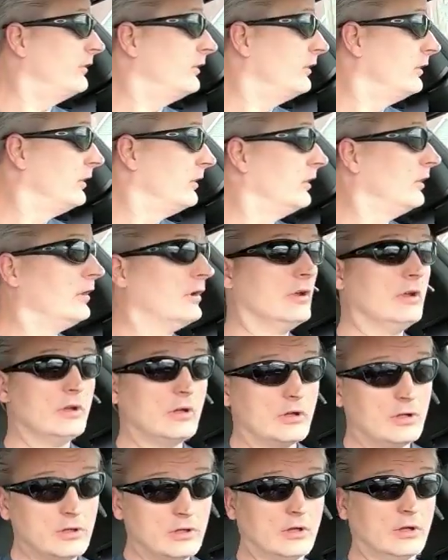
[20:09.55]

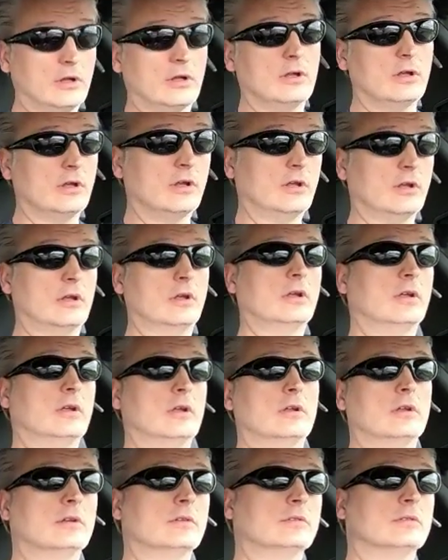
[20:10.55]

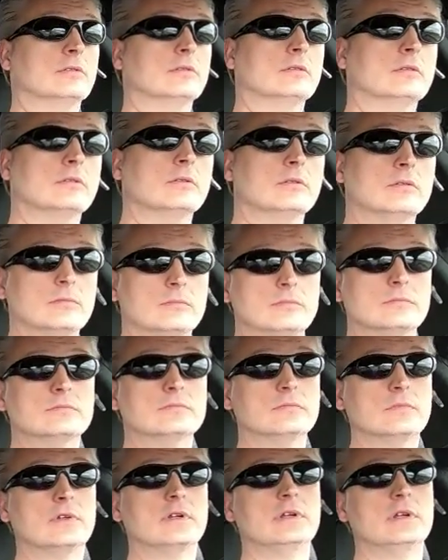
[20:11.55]

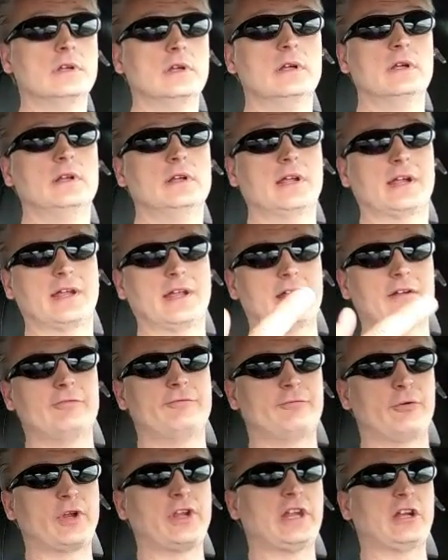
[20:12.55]
And I got a
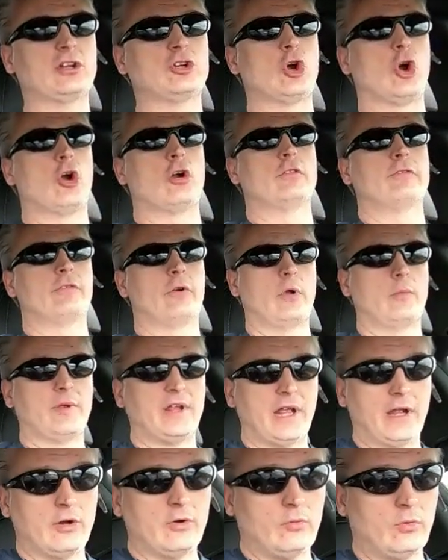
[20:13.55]
freaking car in front of
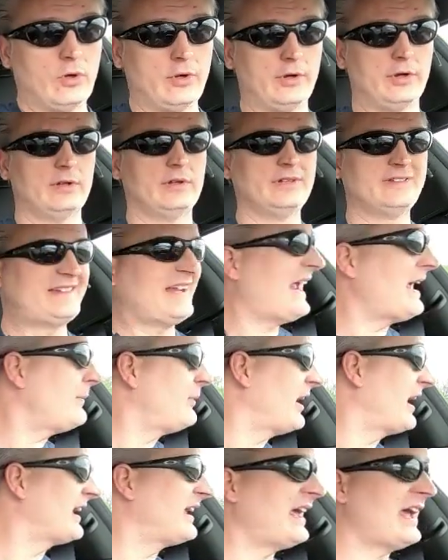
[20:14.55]
me. I don't want to.
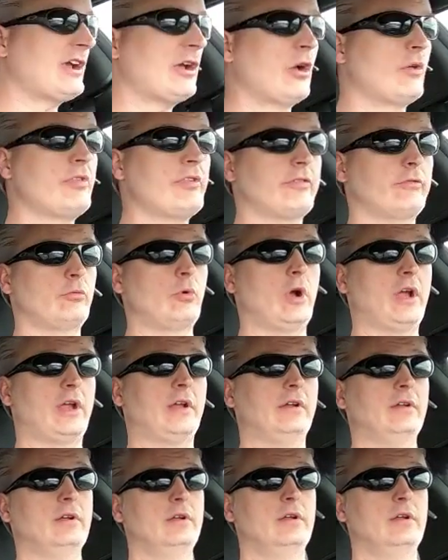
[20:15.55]
Damn it! I can't go this way.